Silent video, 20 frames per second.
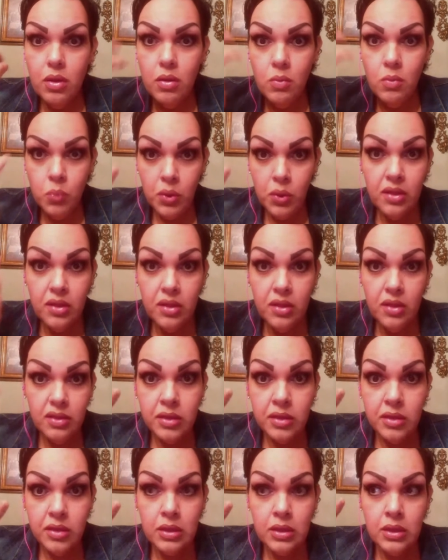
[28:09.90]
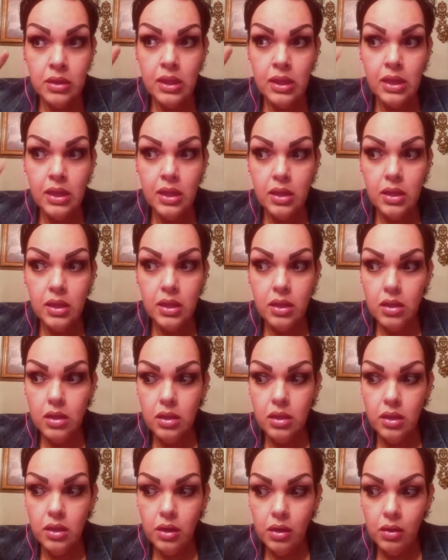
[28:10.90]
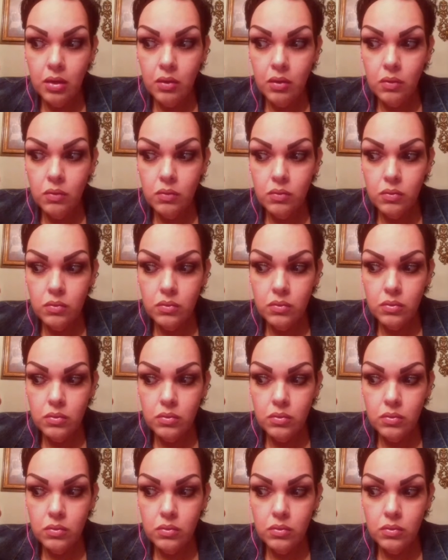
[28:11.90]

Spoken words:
realistically, you know,